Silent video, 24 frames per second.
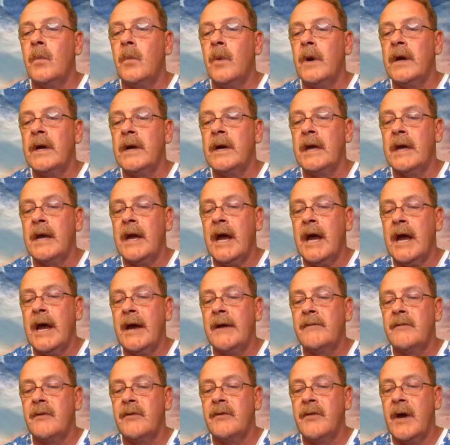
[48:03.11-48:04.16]
when we get
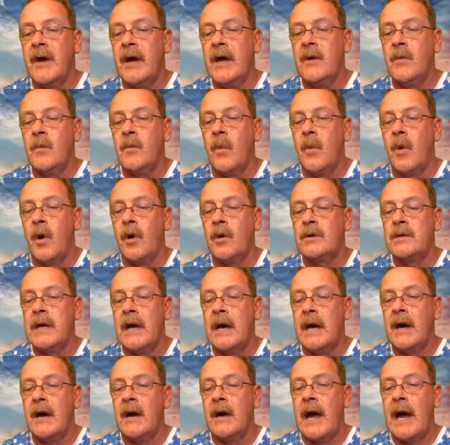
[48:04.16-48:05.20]
everything worked
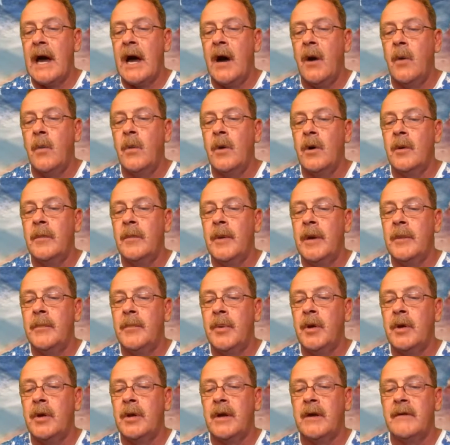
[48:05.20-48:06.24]
out, I will be
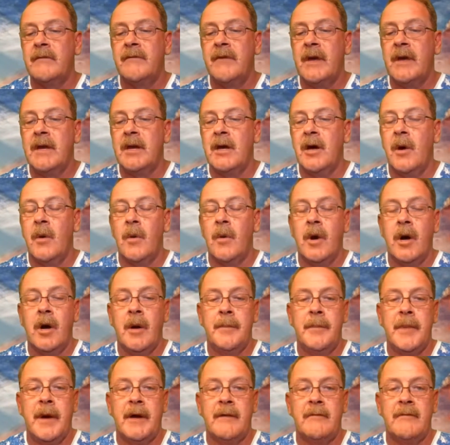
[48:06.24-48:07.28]
putting a video
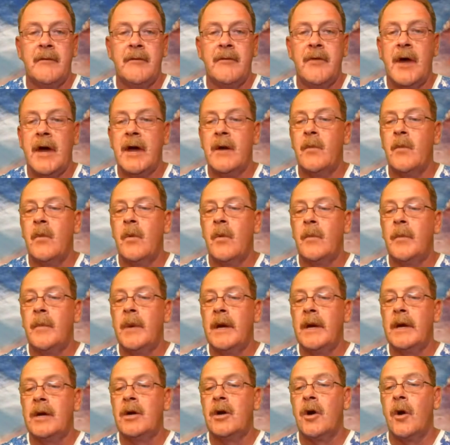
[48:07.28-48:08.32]
up. Everything will
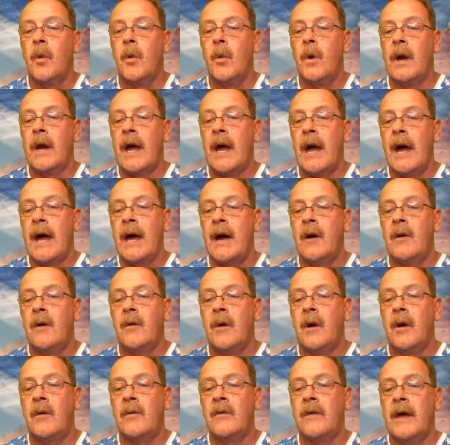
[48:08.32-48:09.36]
be going
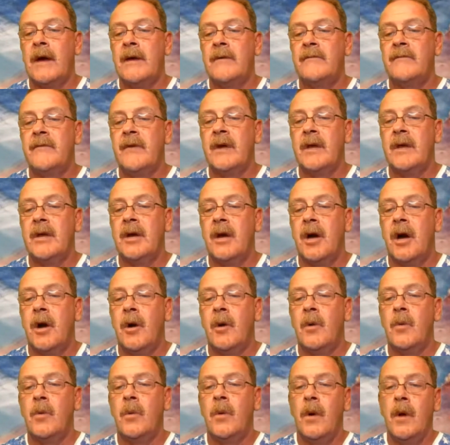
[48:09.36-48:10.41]
out on that
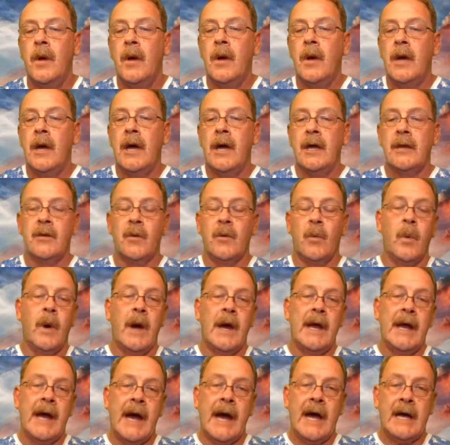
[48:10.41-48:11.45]
video. And the
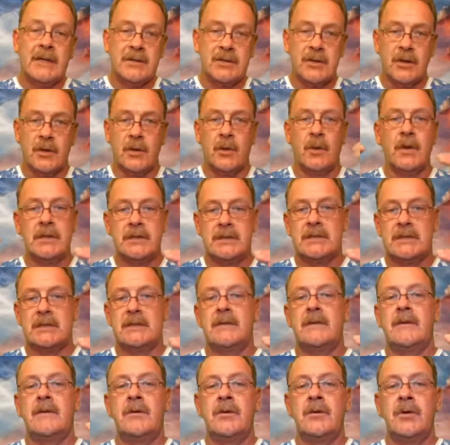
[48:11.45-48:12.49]
way I do it,
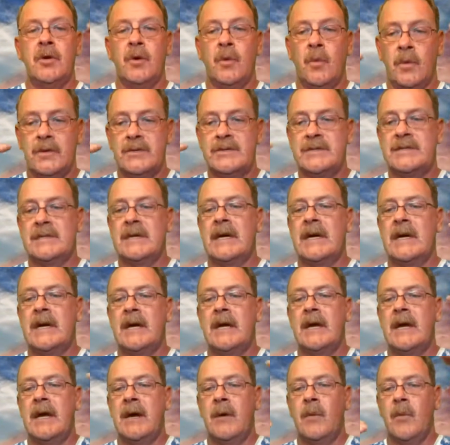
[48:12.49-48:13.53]
you will see
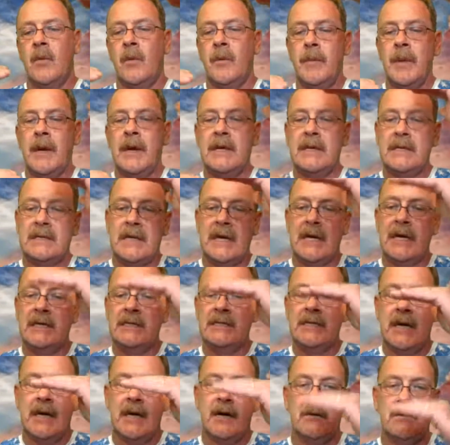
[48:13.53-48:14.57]
it. It will be
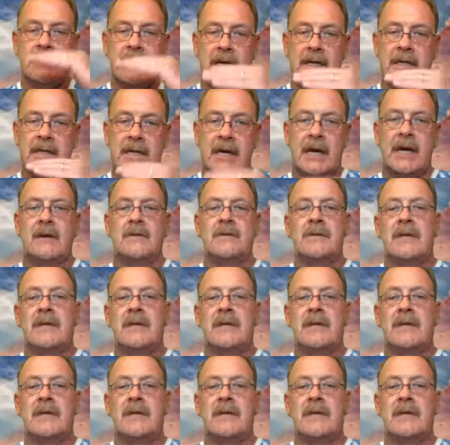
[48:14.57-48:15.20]
detailed. You